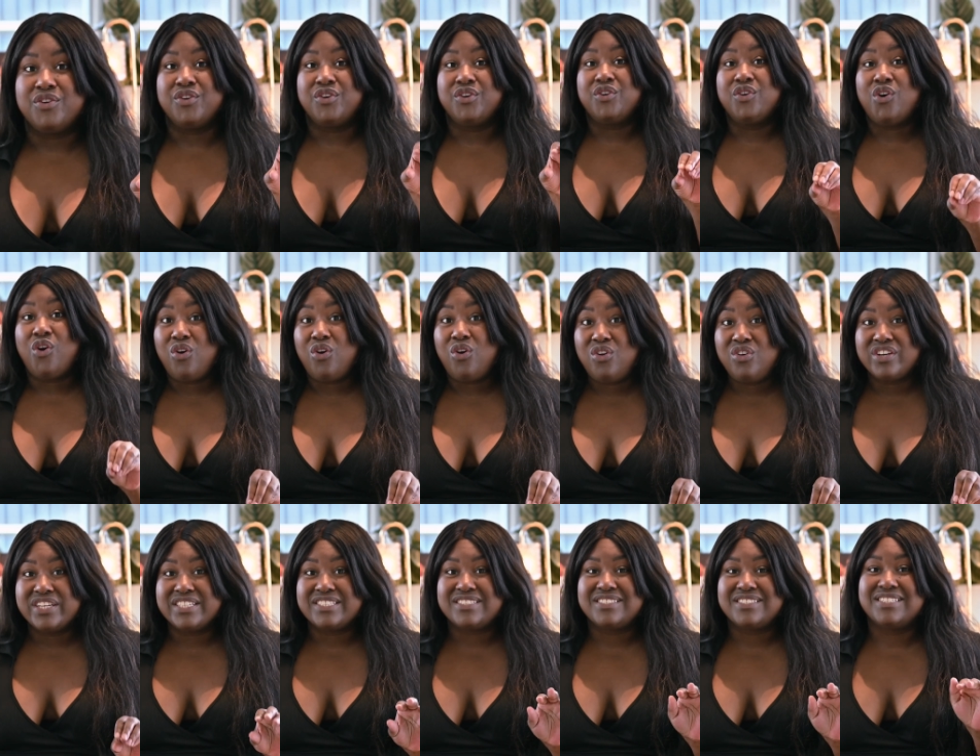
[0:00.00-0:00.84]
The
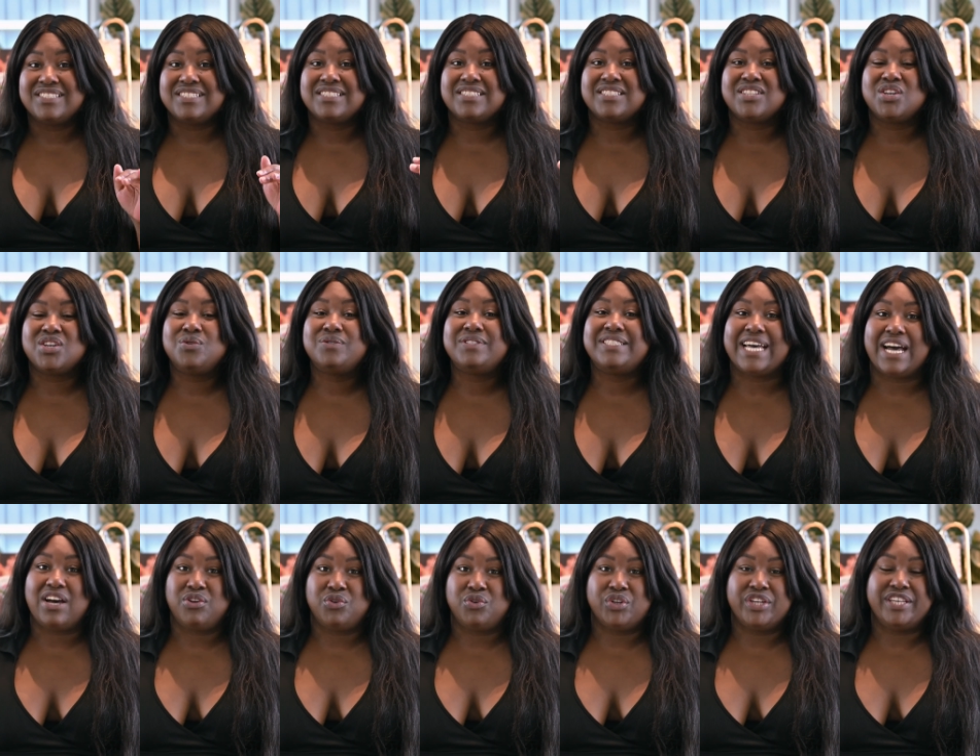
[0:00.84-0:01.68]
goal is to slow
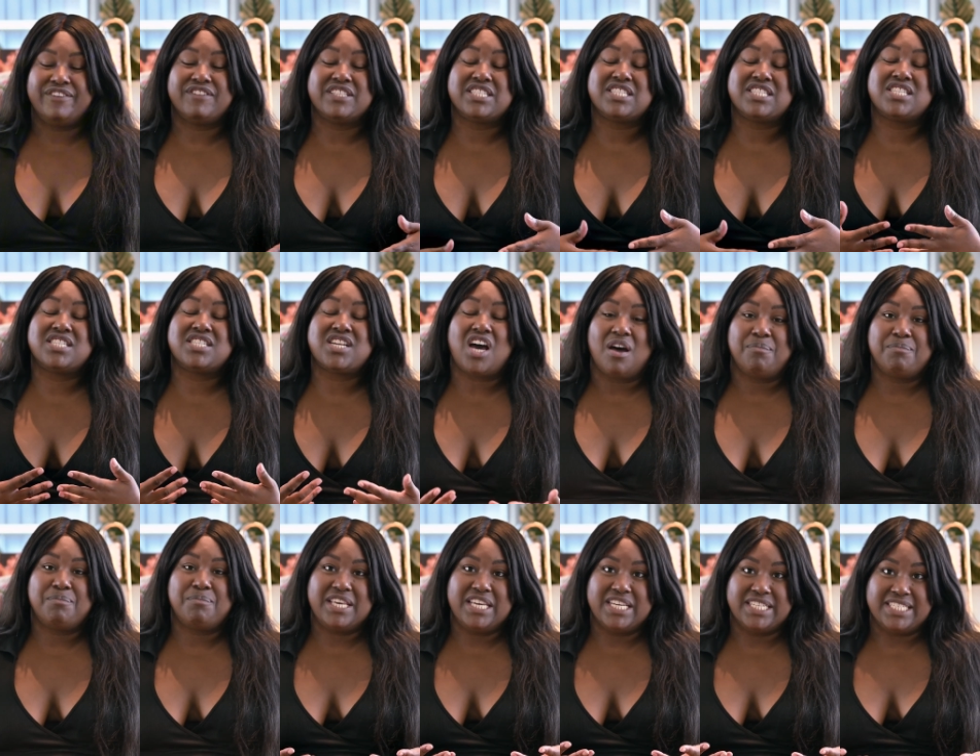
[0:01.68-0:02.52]
down or even
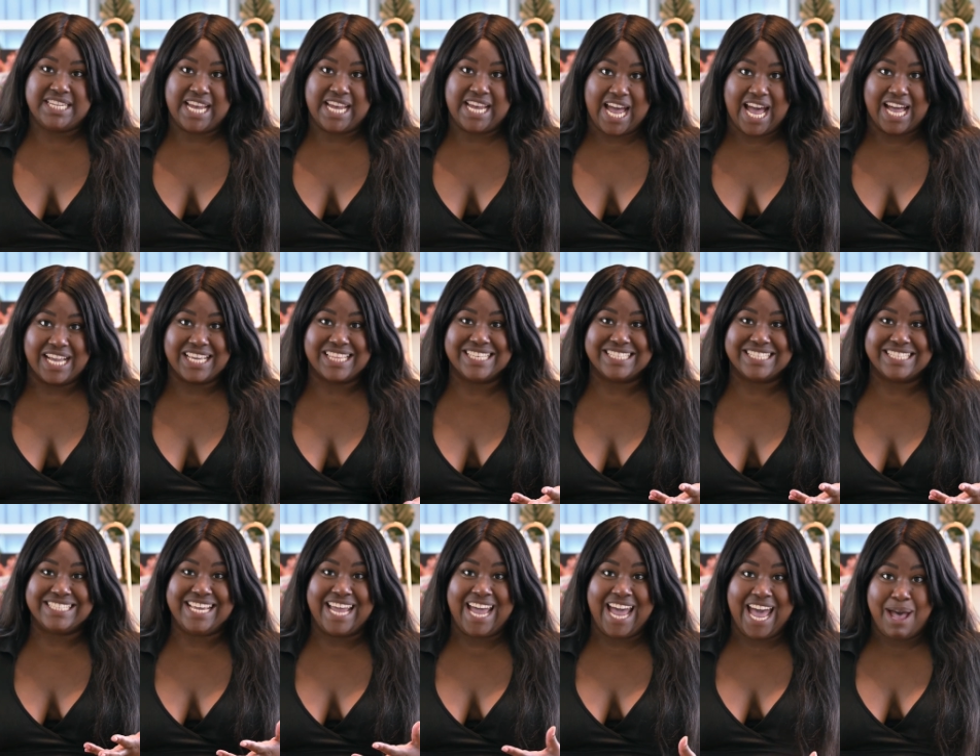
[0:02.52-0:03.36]
stop the attack
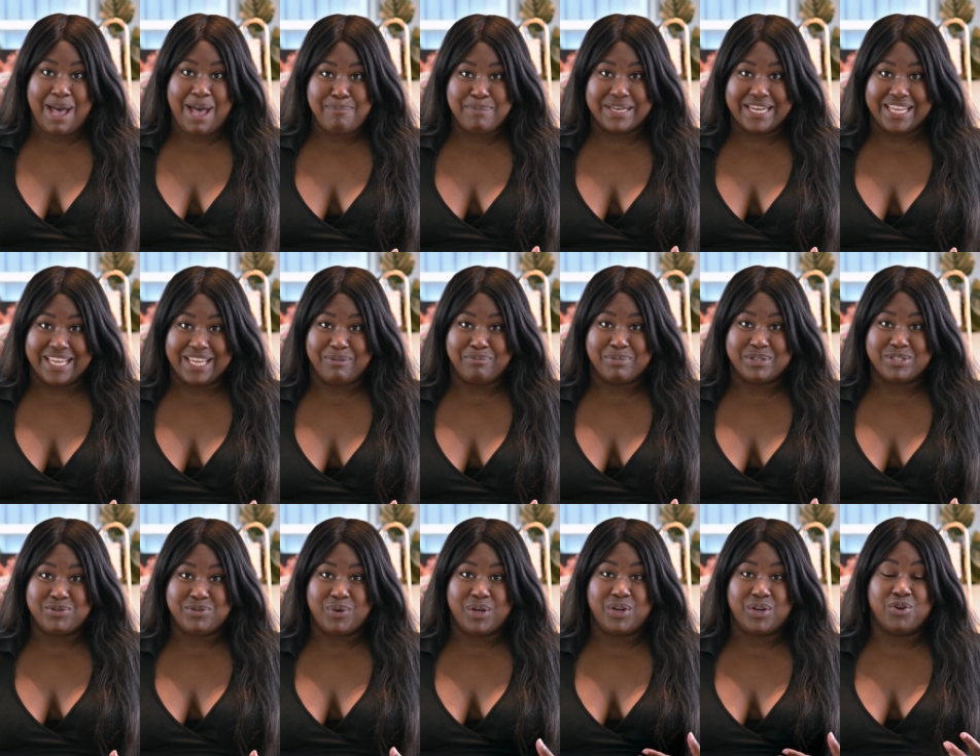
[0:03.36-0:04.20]
that's happening
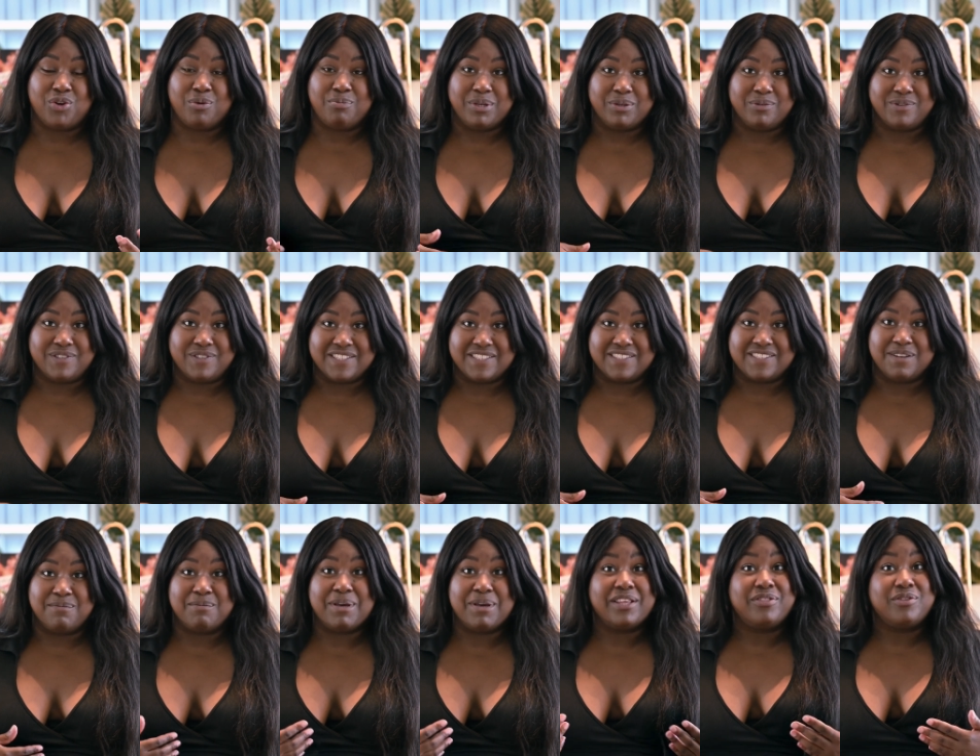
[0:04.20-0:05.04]
between your immune
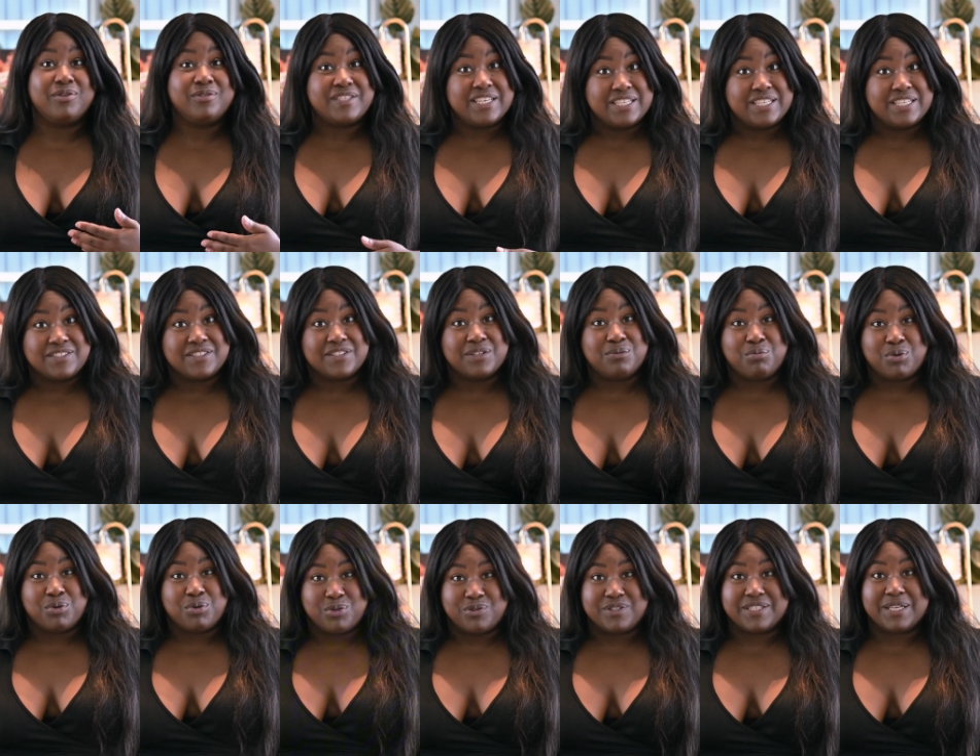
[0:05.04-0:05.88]
system and those
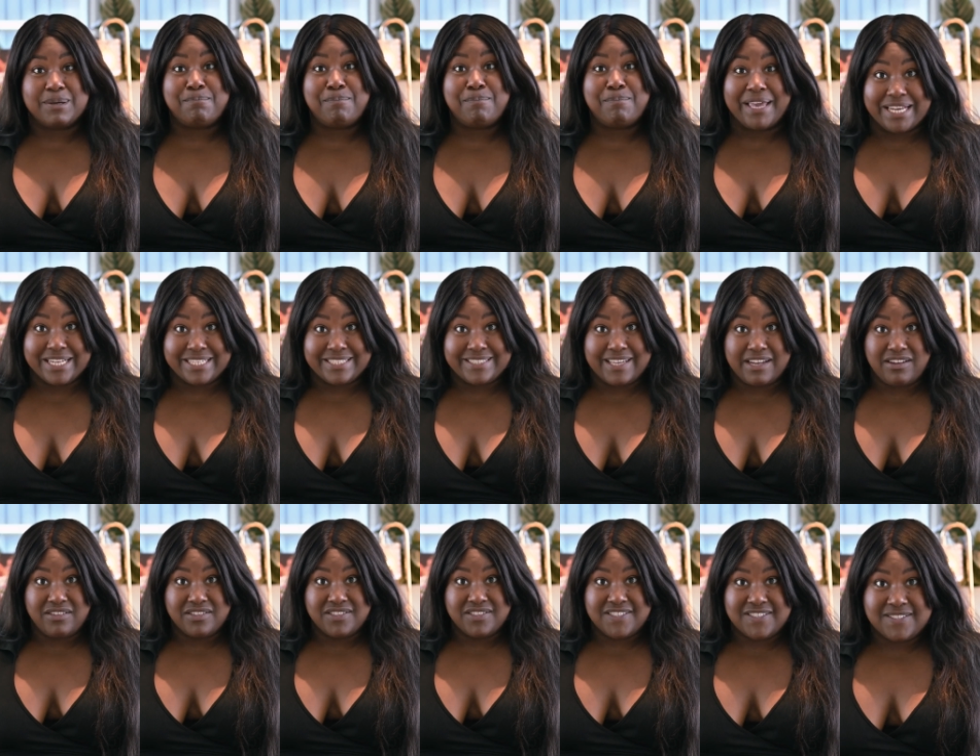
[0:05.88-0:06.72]
insulin producing beta
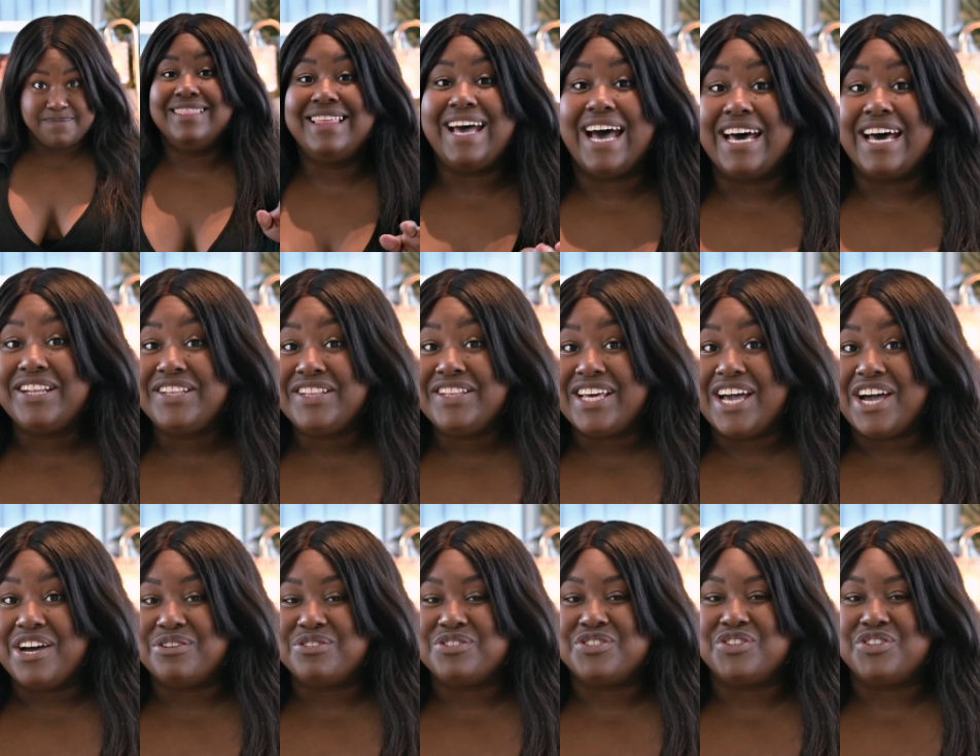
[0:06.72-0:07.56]
cells. That
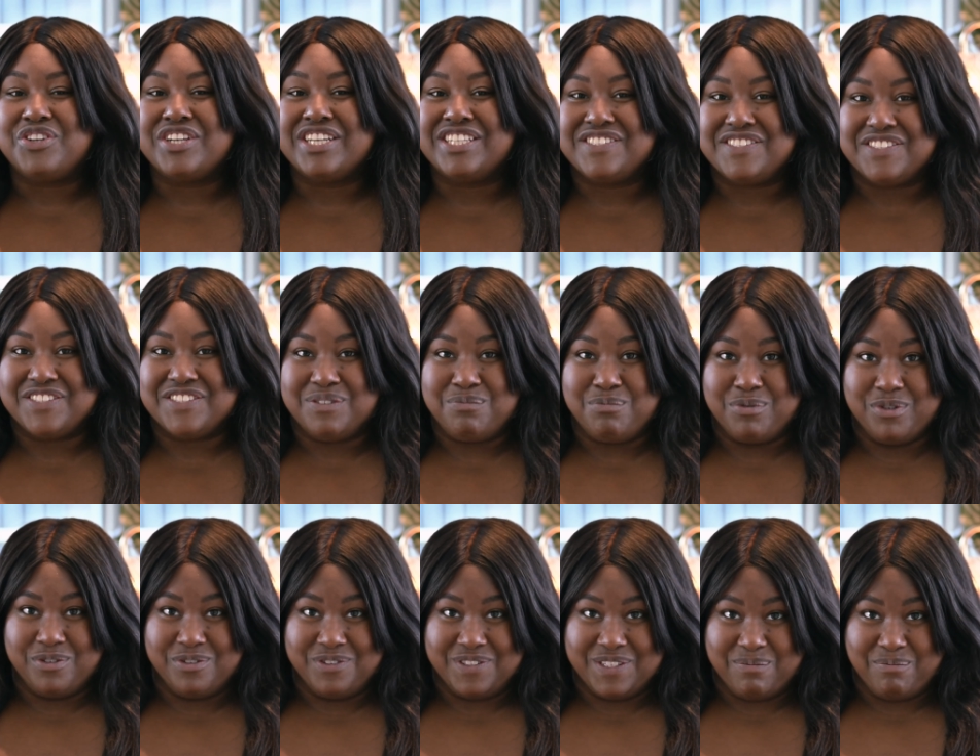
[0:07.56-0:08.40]
allows your insulin
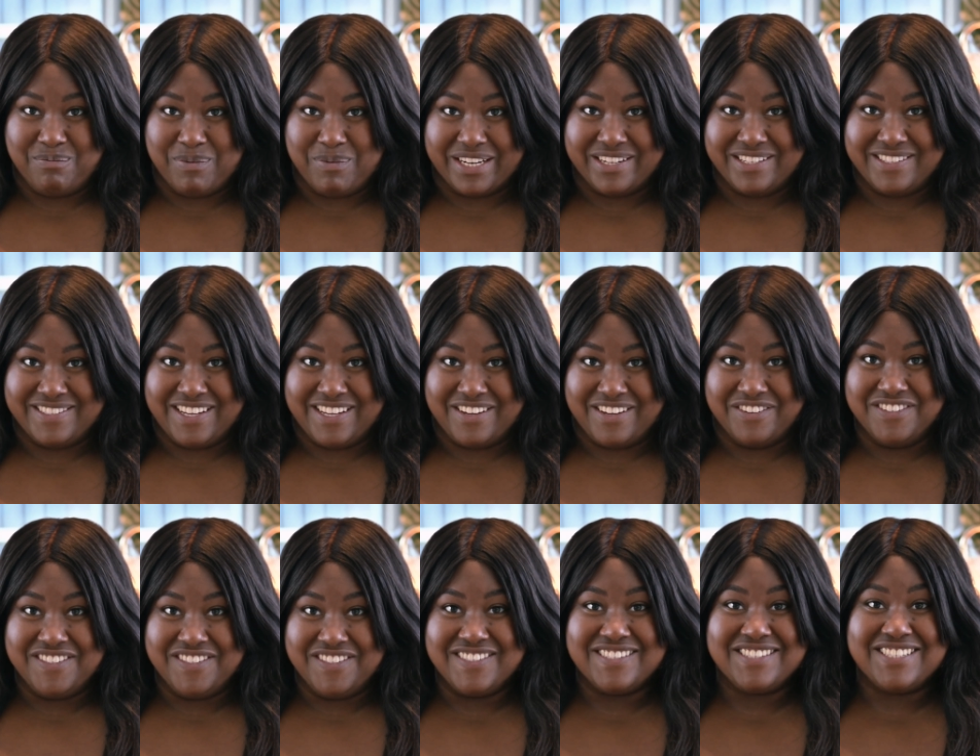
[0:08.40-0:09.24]
producing beta
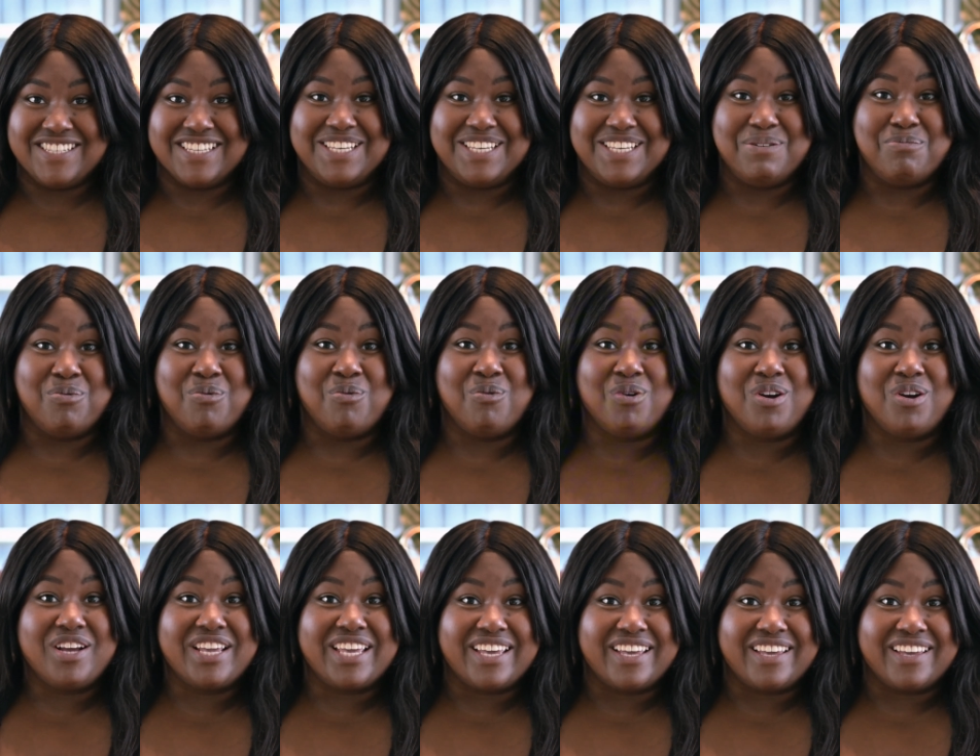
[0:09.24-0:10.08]
cells to keep
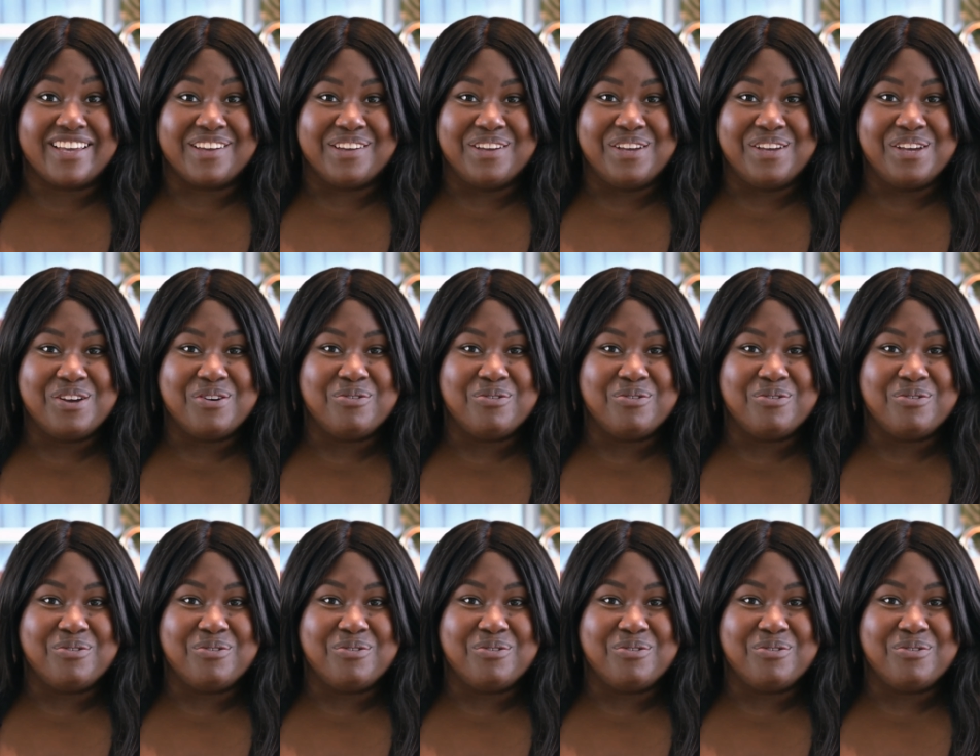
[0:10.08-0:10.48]
working,